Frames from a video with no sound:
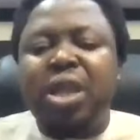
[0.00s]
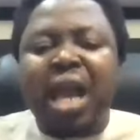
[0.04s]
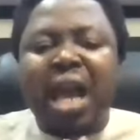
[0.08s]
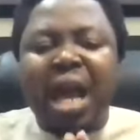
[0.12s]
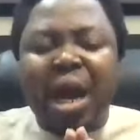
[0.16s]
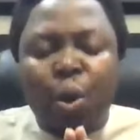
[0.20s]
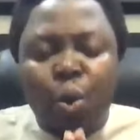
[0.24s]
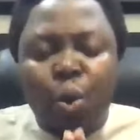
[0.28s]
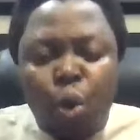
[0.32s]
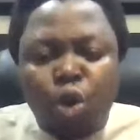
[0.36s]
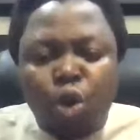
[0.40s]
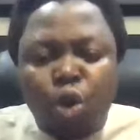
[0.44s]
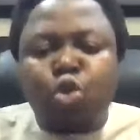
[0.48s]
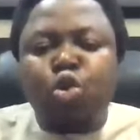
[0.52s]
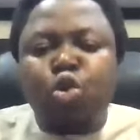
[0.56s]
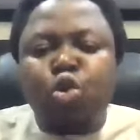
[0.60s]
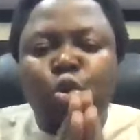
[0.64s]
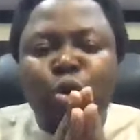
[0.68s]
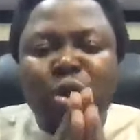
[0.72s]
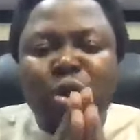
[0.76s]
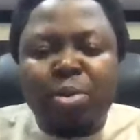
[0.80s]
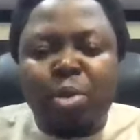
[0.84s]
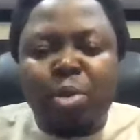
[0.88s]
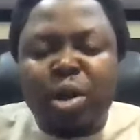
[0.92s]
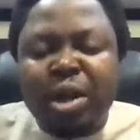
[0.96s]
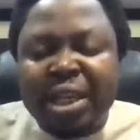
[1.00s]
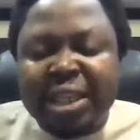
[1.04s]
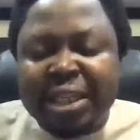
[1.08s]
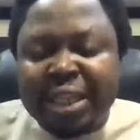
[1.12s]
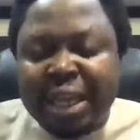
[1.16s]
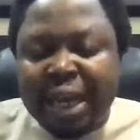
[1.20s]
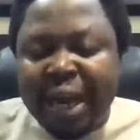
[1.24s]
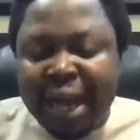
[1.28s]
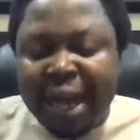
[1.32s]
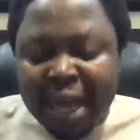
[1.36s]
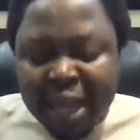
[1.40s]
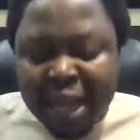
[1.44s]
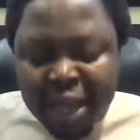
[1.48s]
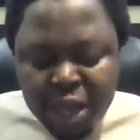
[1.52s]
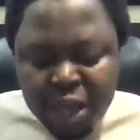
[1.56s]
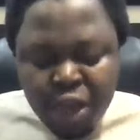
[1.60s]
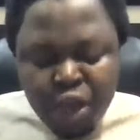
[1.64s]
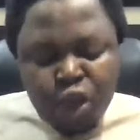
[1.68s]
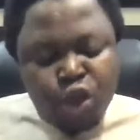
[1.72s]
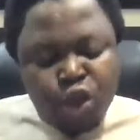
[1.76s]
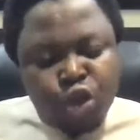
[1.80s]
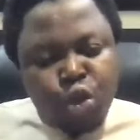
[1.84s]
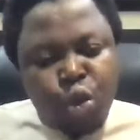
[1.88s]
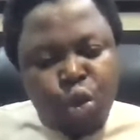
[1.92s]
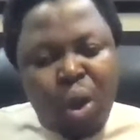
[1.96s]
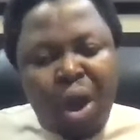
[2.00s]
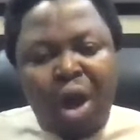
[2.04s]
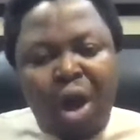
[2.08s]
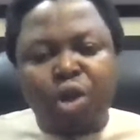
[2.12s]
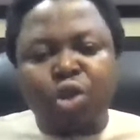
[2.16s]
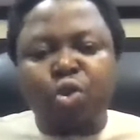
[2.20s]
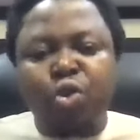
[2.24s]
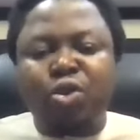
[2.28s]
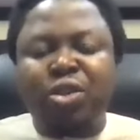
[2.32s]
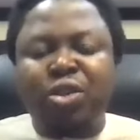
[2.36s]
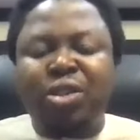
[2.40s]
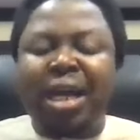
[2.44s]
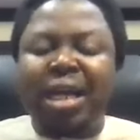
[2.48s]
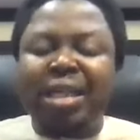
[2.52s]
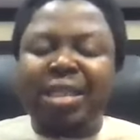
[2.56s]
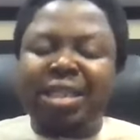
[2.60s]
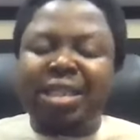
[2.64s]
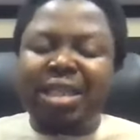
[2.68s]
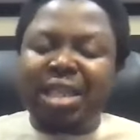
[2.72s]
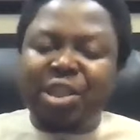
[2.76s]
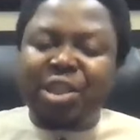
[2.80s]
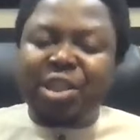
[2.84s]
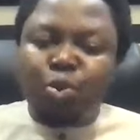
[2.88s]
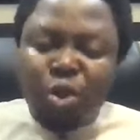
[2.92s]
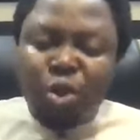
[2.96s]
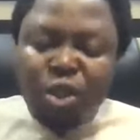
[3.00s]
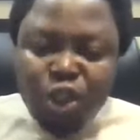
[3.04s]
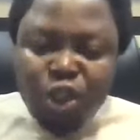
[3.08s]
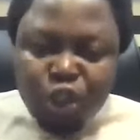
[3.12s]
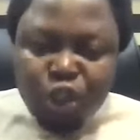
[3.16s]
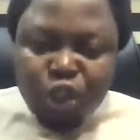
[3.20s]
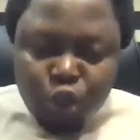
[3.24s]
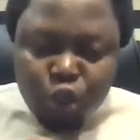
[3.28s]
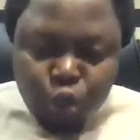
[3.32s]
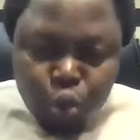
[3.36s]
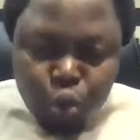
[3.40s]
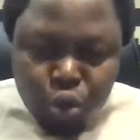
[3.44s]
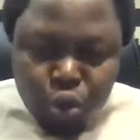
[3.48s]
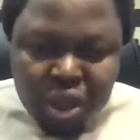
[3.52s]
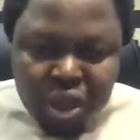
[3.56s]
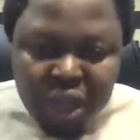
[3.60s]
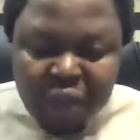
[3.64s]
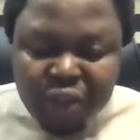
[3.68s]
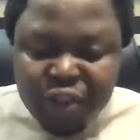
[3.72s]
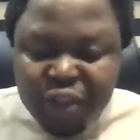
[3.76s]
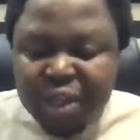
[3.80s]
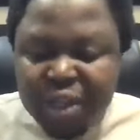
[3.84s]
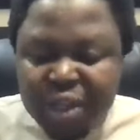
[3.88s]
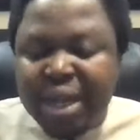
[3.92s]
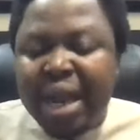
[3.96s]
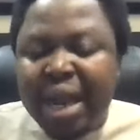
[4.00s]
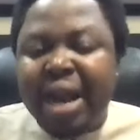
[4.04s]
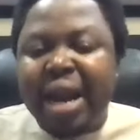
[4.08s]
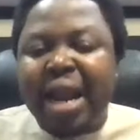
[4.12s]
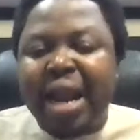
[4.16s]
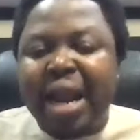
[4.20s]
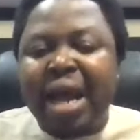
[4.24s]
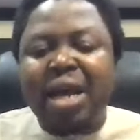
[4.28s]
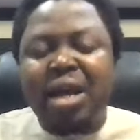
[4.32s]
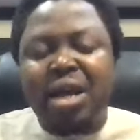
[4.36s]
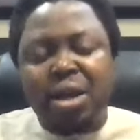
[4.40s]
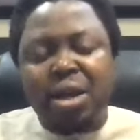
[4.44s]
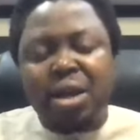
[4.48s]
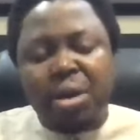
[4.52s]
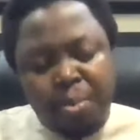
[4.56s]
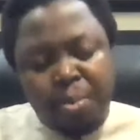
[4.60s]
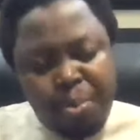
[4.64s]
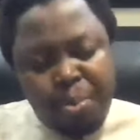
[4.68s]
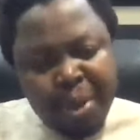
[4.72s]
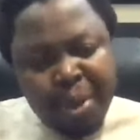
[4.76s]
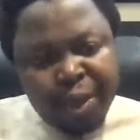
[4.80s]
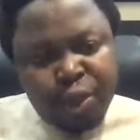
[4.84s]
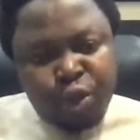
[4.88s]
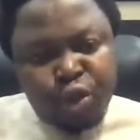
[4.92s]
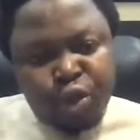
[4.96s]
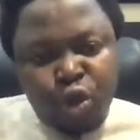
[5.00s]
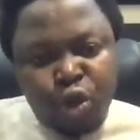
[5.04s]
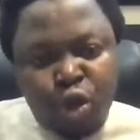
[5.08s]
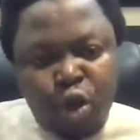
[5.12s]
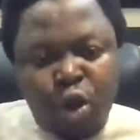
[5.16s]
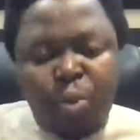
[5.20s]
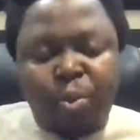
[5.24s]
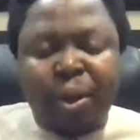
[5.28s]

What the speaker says: and what to do with the money is clear. So how you start is with 2,000 naira paid to your